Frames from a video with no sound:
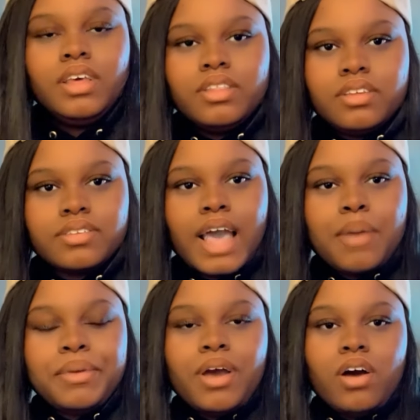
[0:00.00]
This
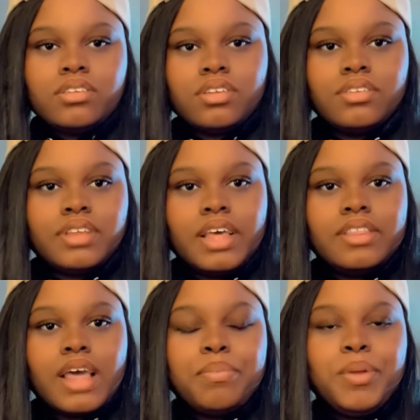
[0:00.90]
comment also
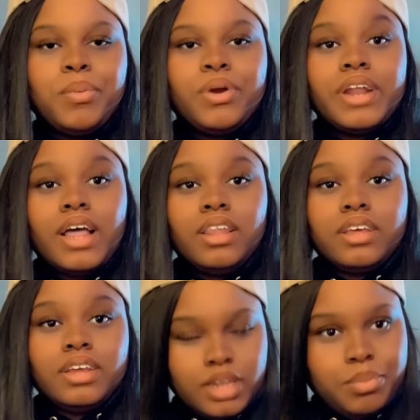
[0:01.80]
said that people are not
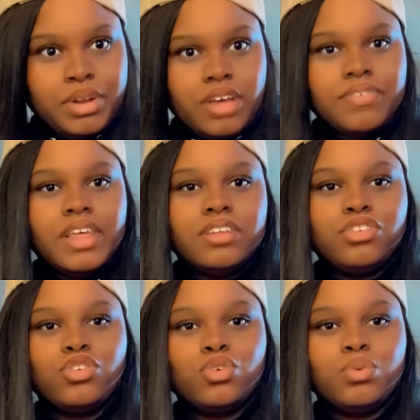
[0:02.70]
looking deep enough
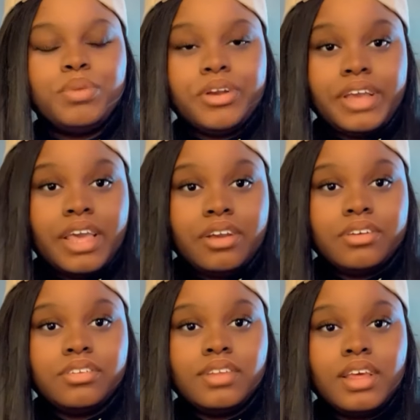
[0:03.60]
into Barry
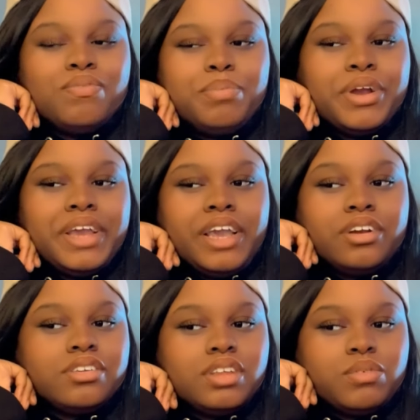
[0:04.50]
Hankerson. Barry
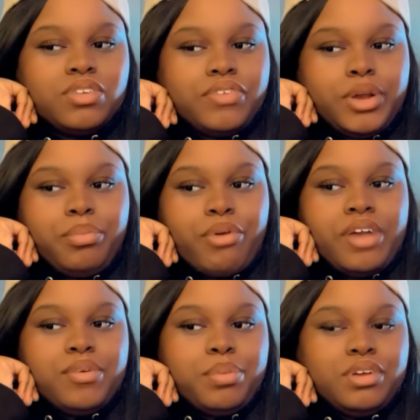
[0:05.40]
Hankerson was a very
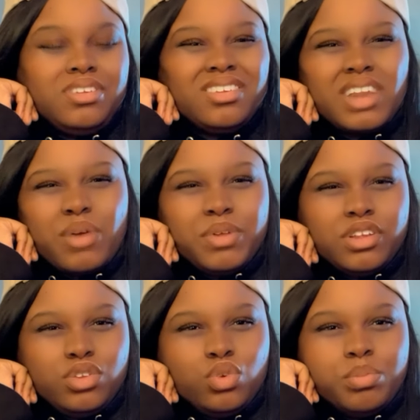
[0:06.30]
private person. It's not
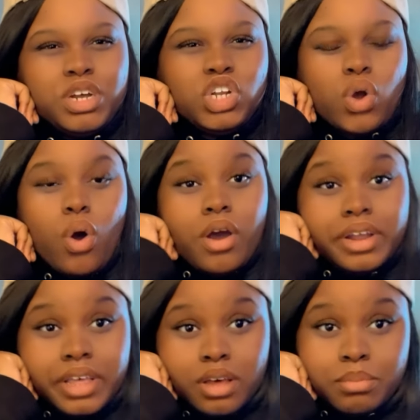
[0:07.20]
really too much on
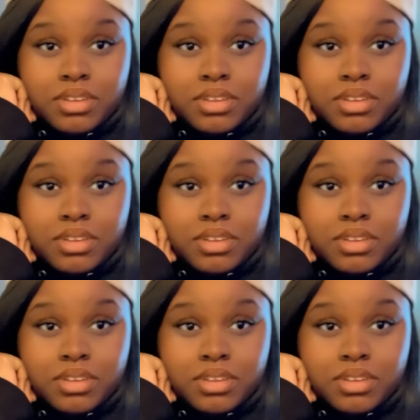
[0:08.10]
him.